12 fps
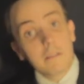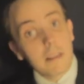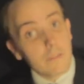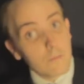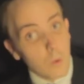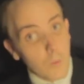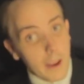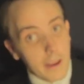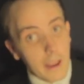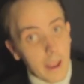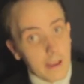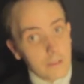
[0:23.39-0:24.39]
give him
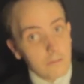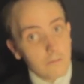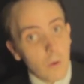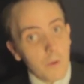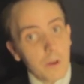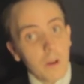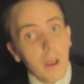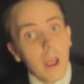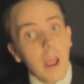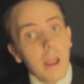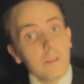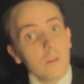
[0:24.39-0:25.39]
away as a foreigner
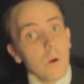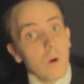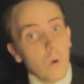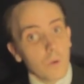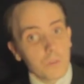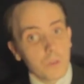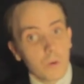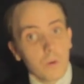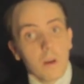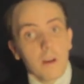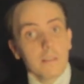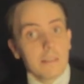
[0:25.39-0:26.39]
and also
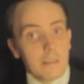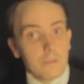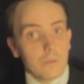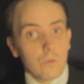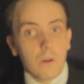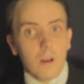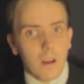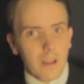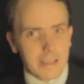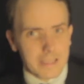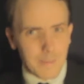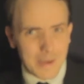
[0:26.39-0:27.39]
lead to
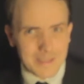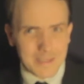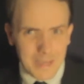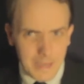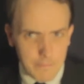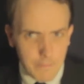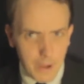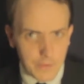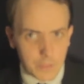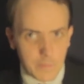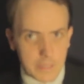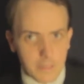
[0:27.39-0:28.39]
unexpected
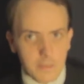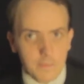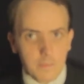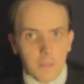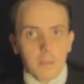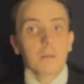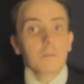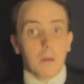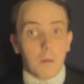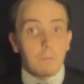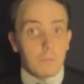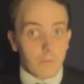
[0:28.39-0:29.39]
embarrassments.
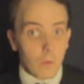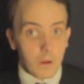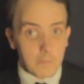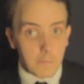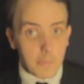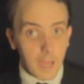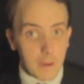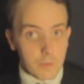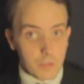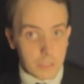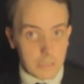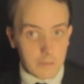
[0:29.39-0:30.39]
Before I
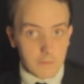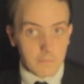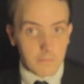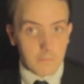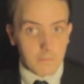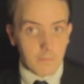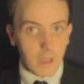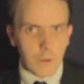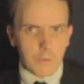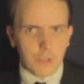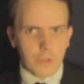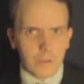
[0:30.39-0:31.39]
proceed, I
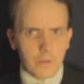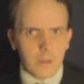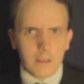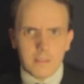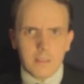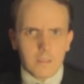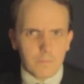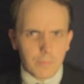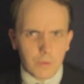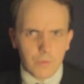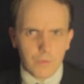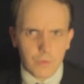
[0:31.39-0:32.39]
wish to
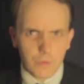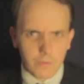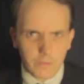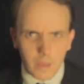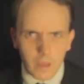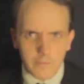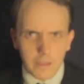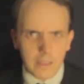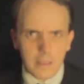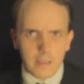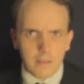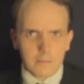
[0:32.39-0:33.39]
disabuse you of
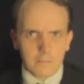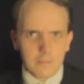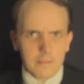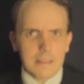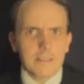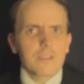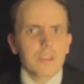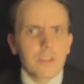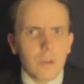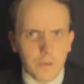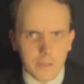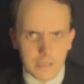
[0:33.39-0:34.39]
any
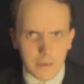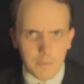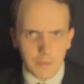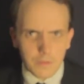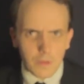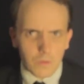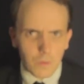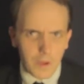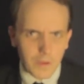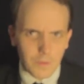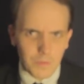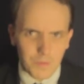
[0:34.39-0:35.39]
insecurity about the
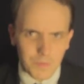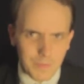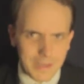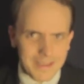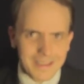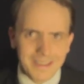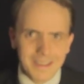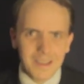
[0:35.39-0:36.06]
way you speak.